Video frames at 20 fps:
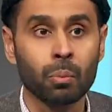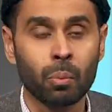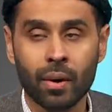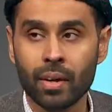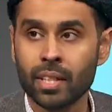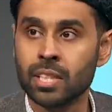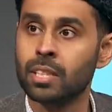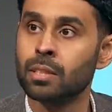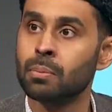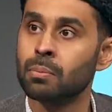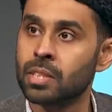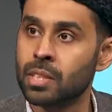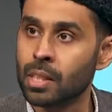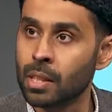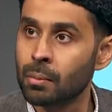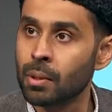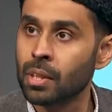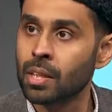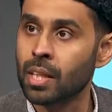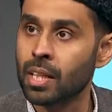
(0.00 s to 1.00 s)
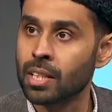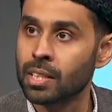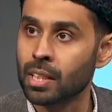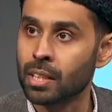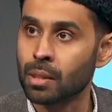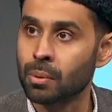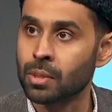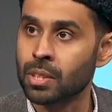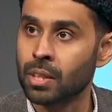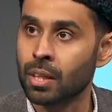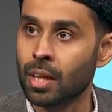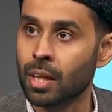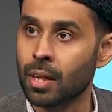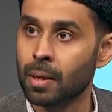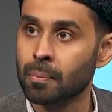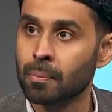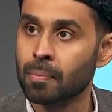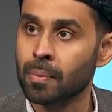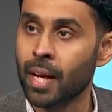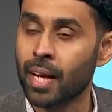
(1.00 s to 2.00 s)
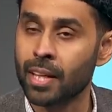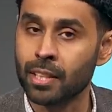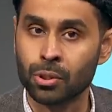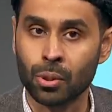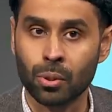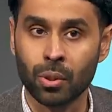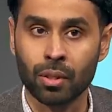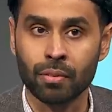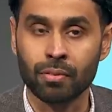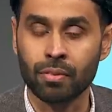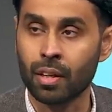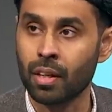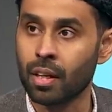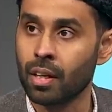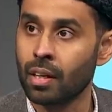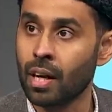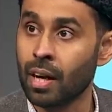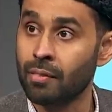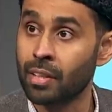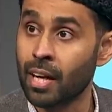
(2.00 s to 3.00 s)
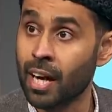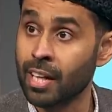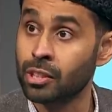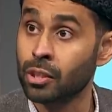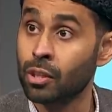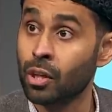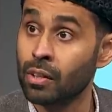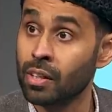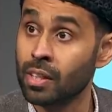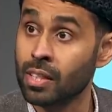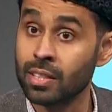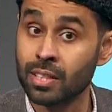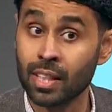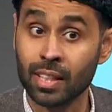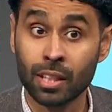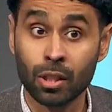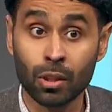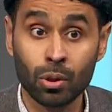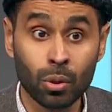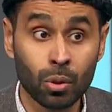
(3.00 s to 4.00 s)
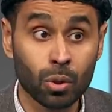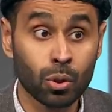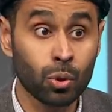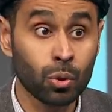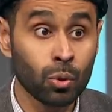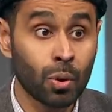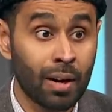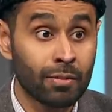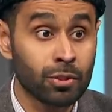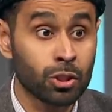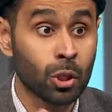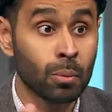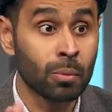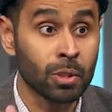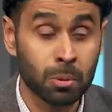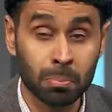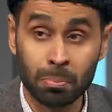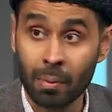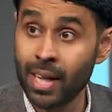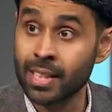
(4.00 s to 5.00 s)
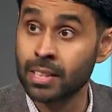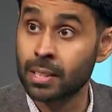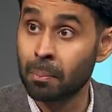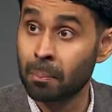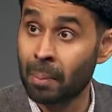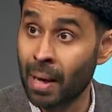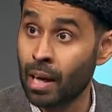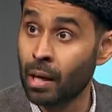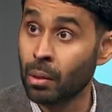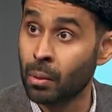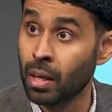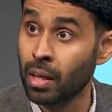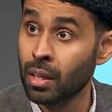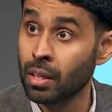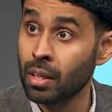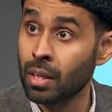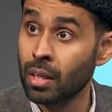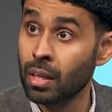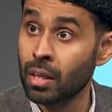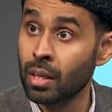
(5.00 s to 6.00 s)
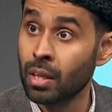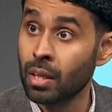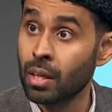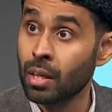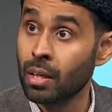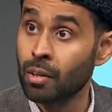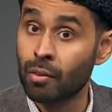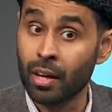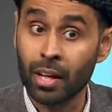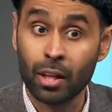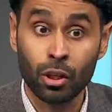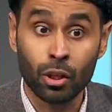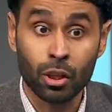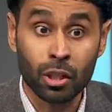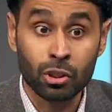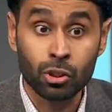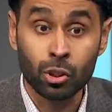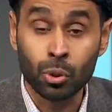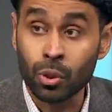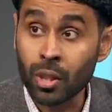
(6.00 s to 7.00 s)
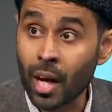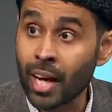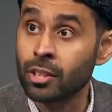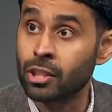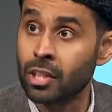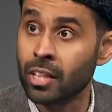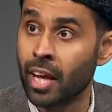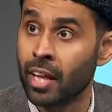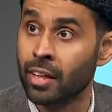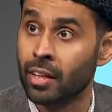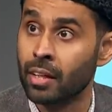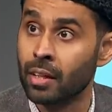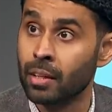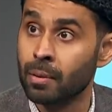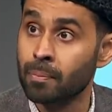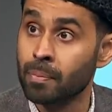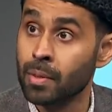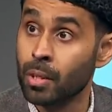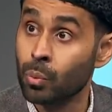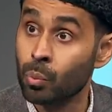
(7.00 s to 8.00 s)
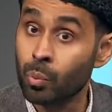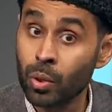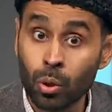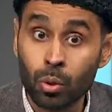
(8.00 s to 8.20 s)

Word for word: Whereas as Masih-e-Maud Alayhis Salam and his Khulafa have categorically said that, look, you have so much might and power, right? Unite together. Yeah.